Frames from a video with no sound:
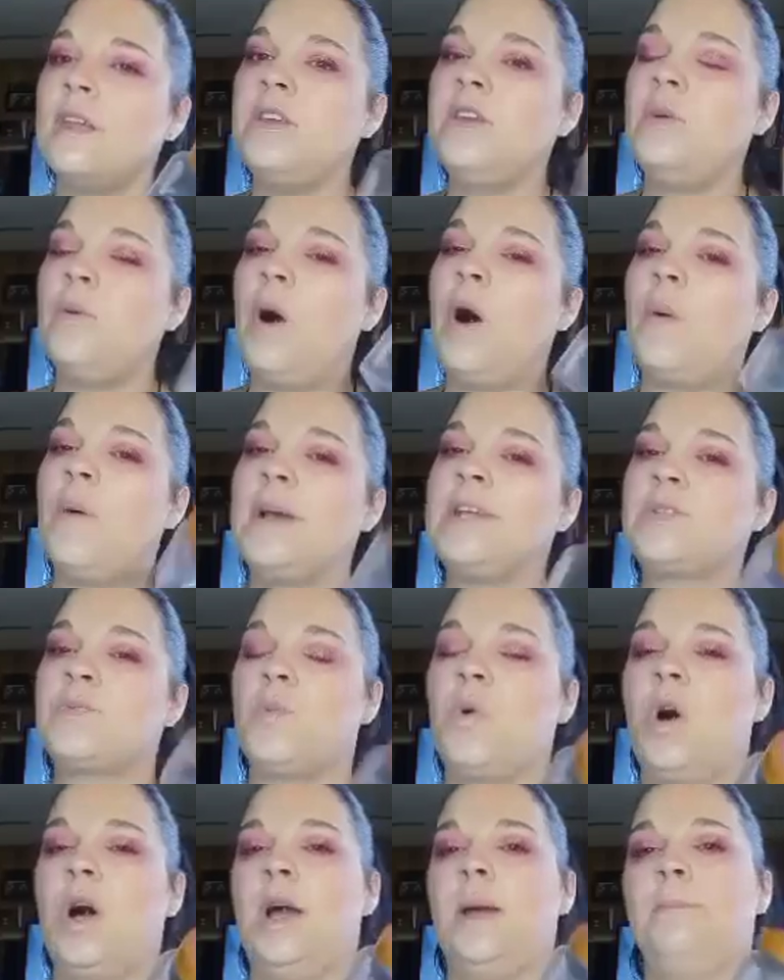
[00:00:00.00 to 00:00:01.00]
you always
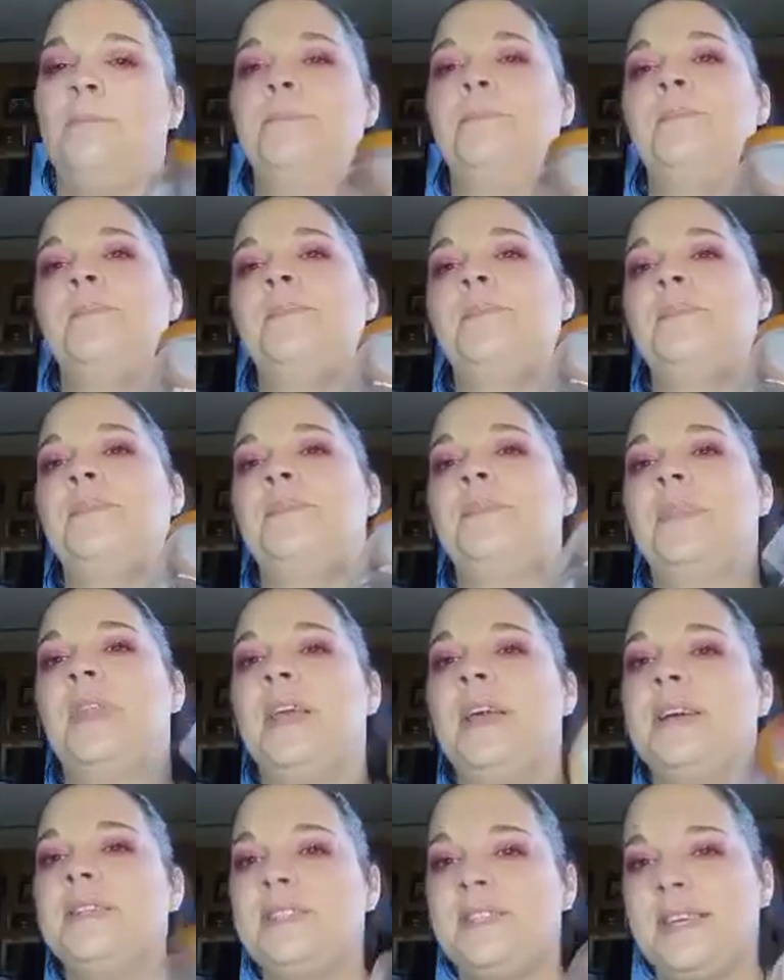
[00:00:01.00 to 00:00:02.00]
want
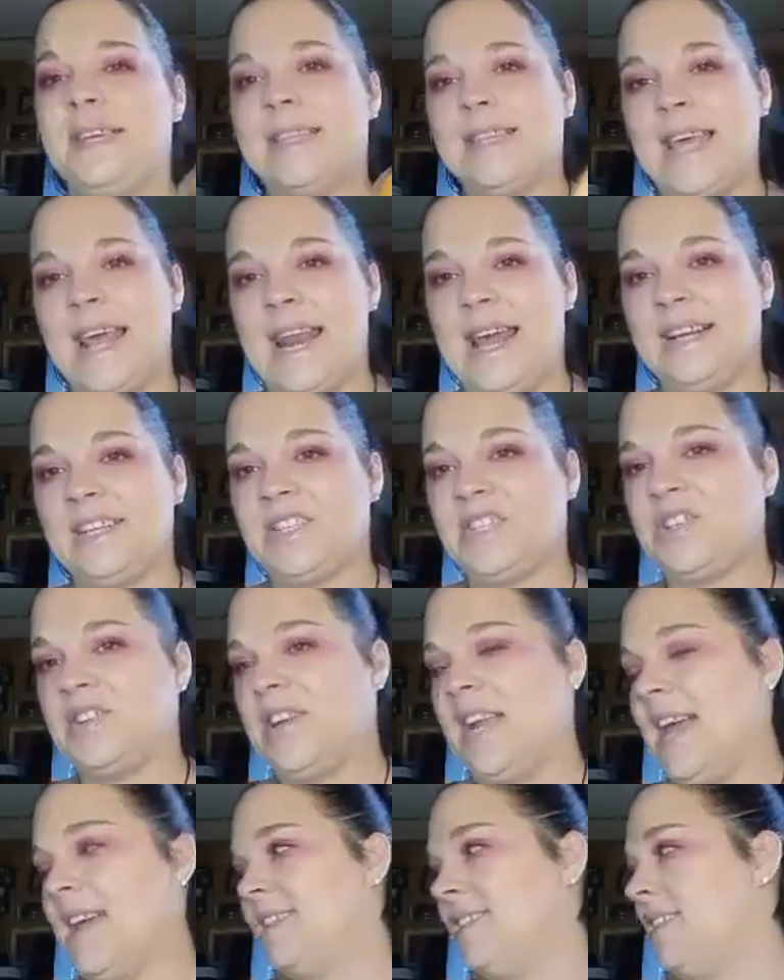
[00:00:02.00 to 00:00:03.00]
to get that
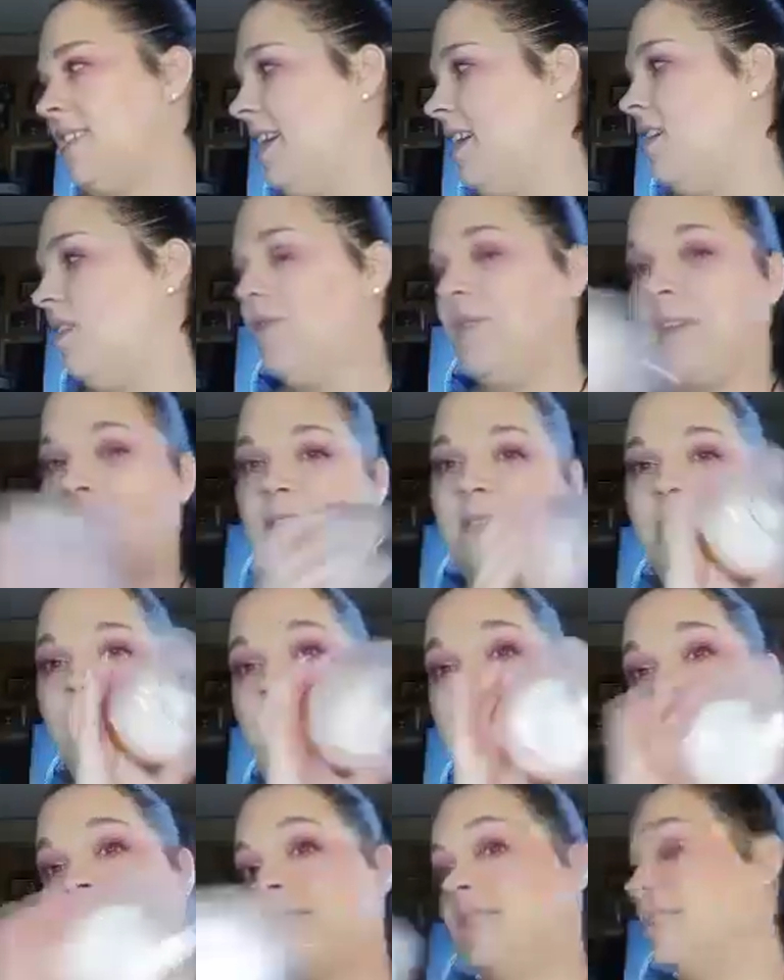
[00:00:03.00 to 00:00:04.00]
extra nasty off of you,
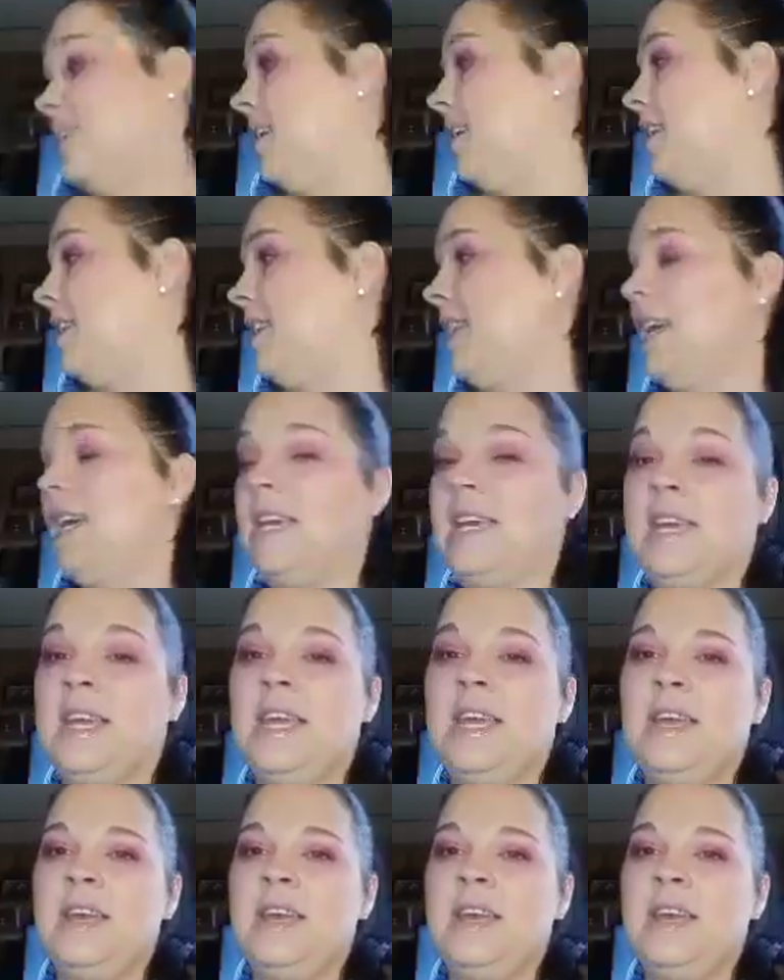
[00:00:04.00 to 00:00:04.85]
and this is a good thing.